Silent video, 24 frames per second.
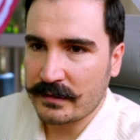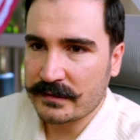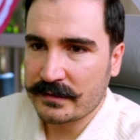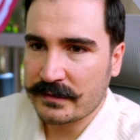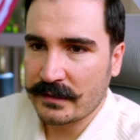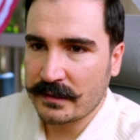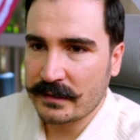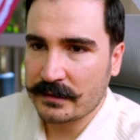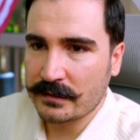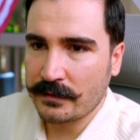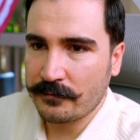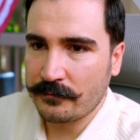
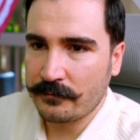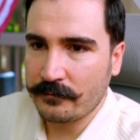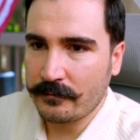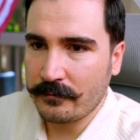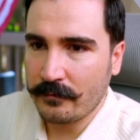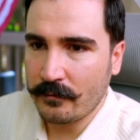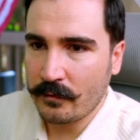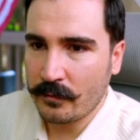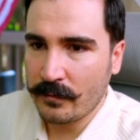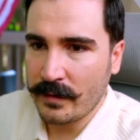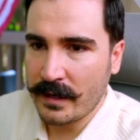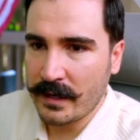select the
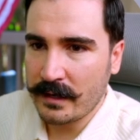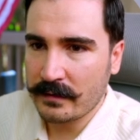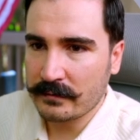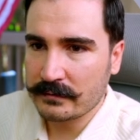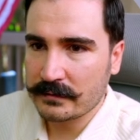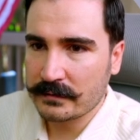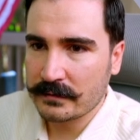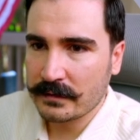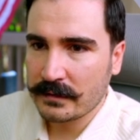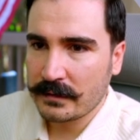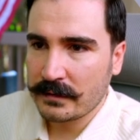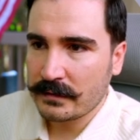
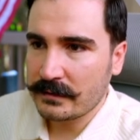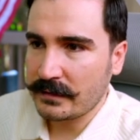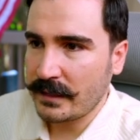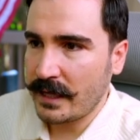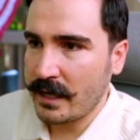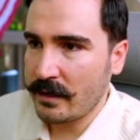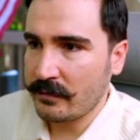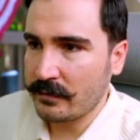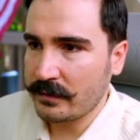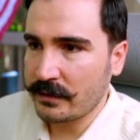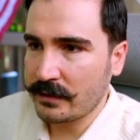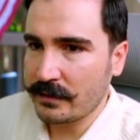format
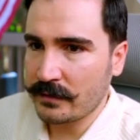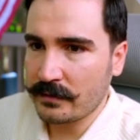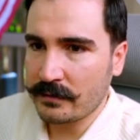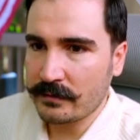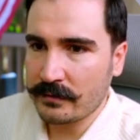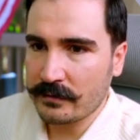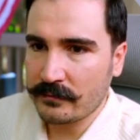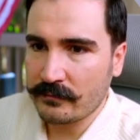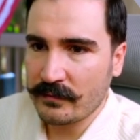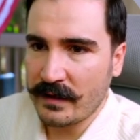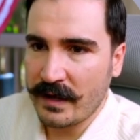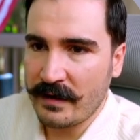down
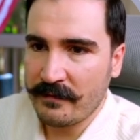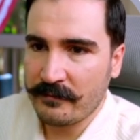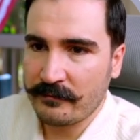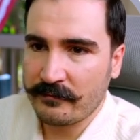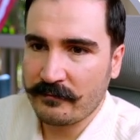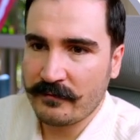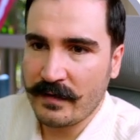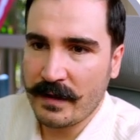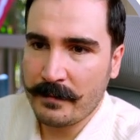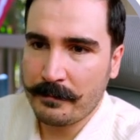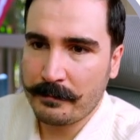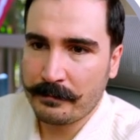here. We
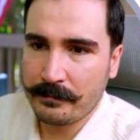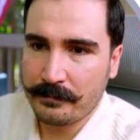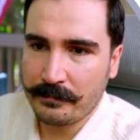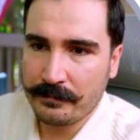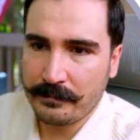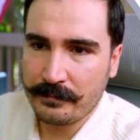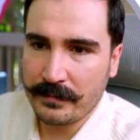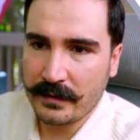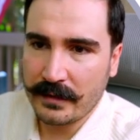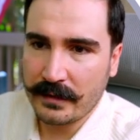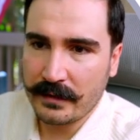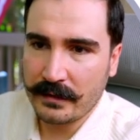have
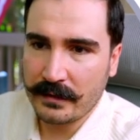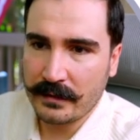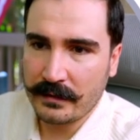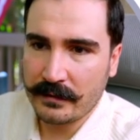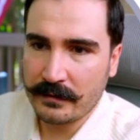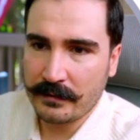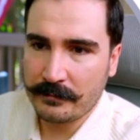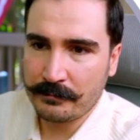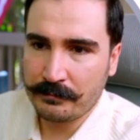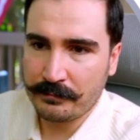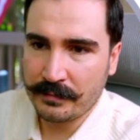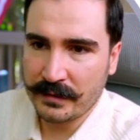
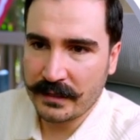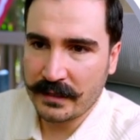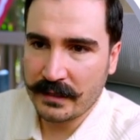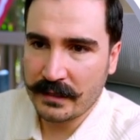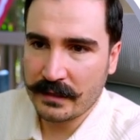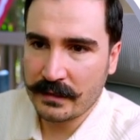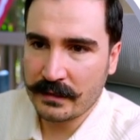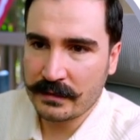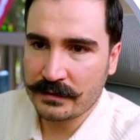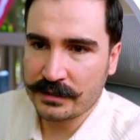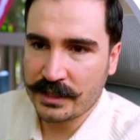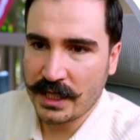
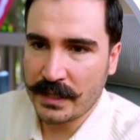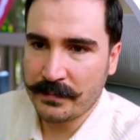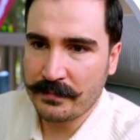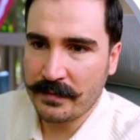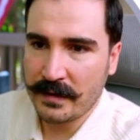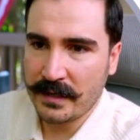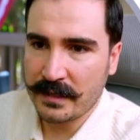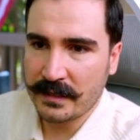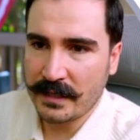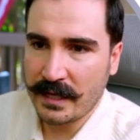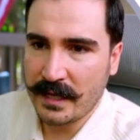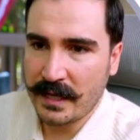WebP,
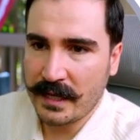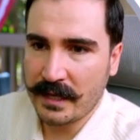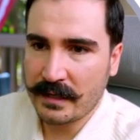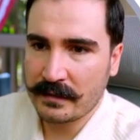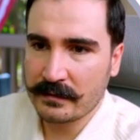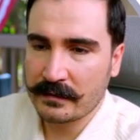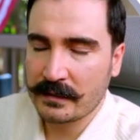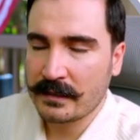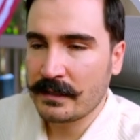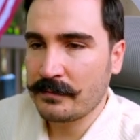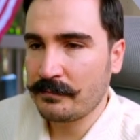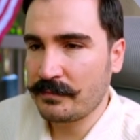JPEG,
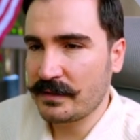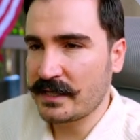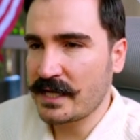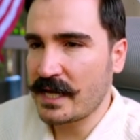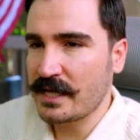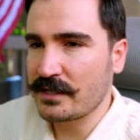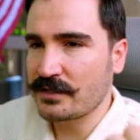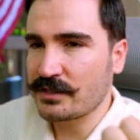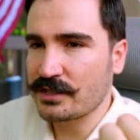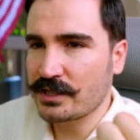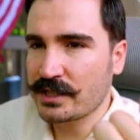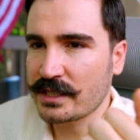and
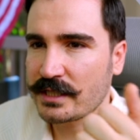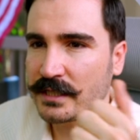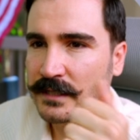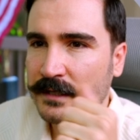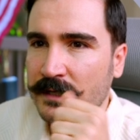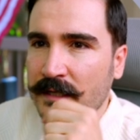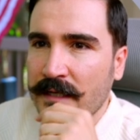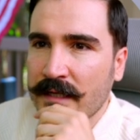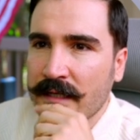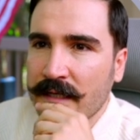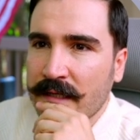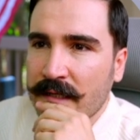
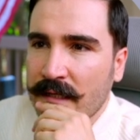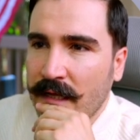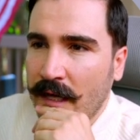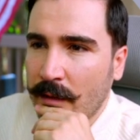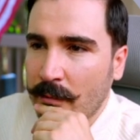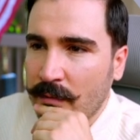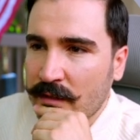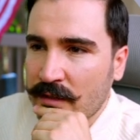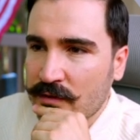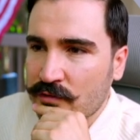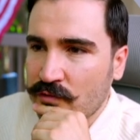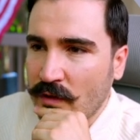PNG.
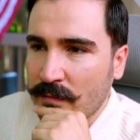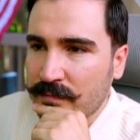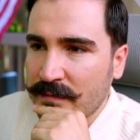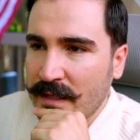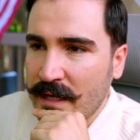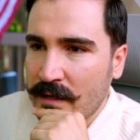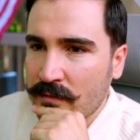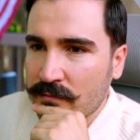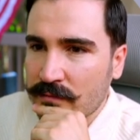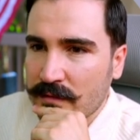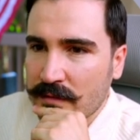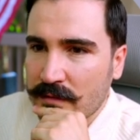I'm gonna drop
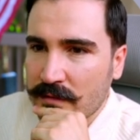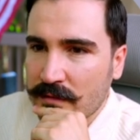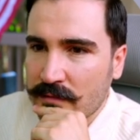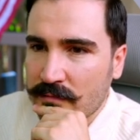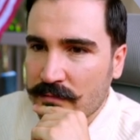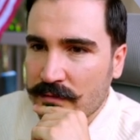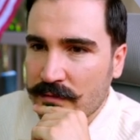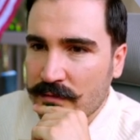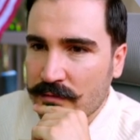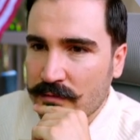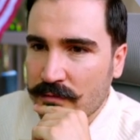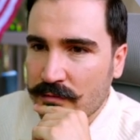down the
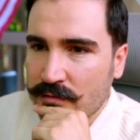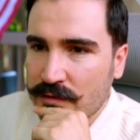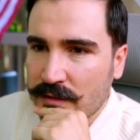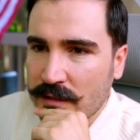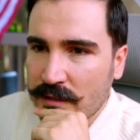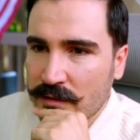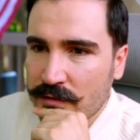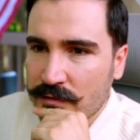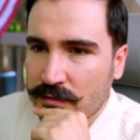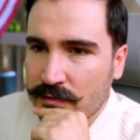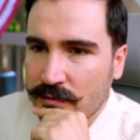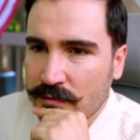
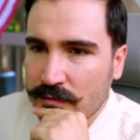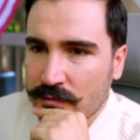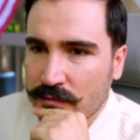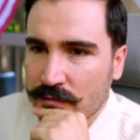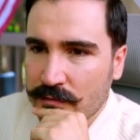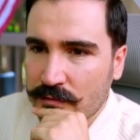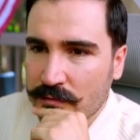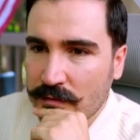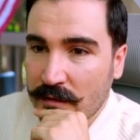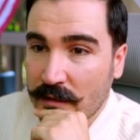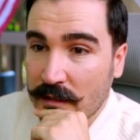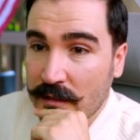resolution
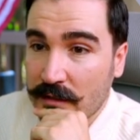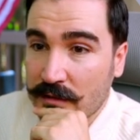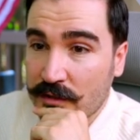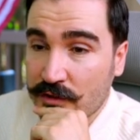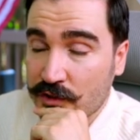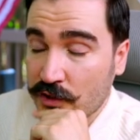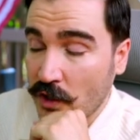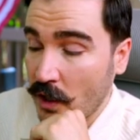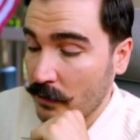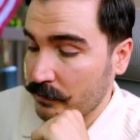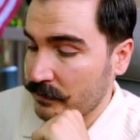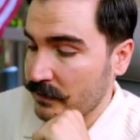to the
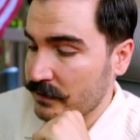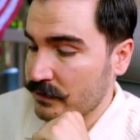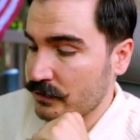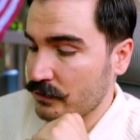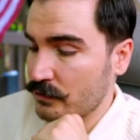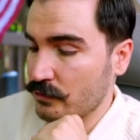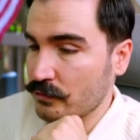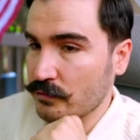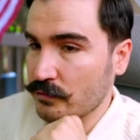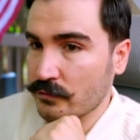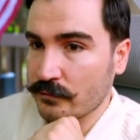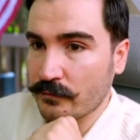sharpness
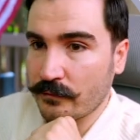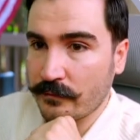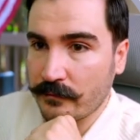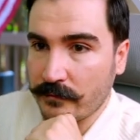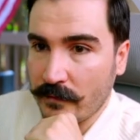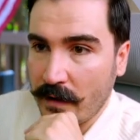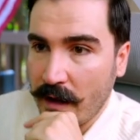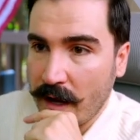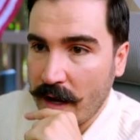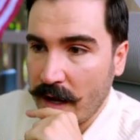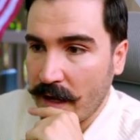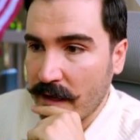to
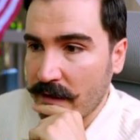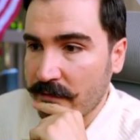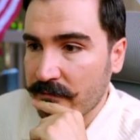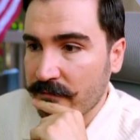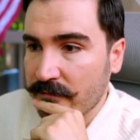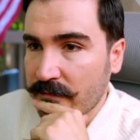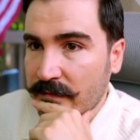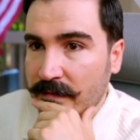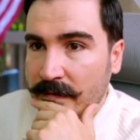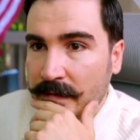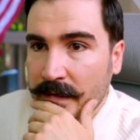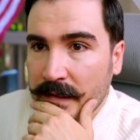5
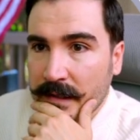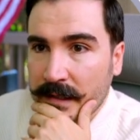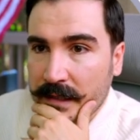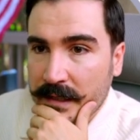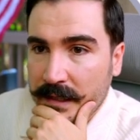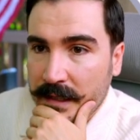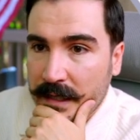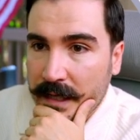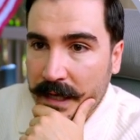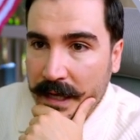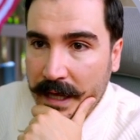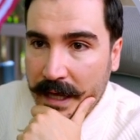
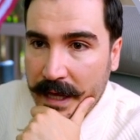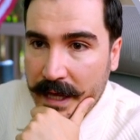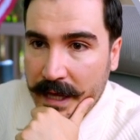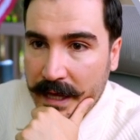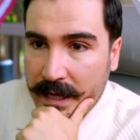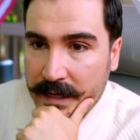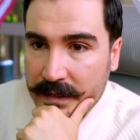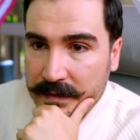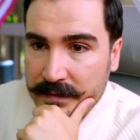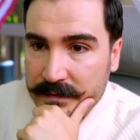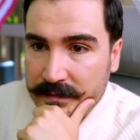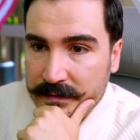
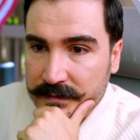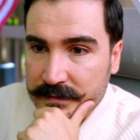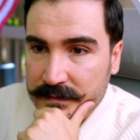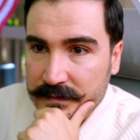and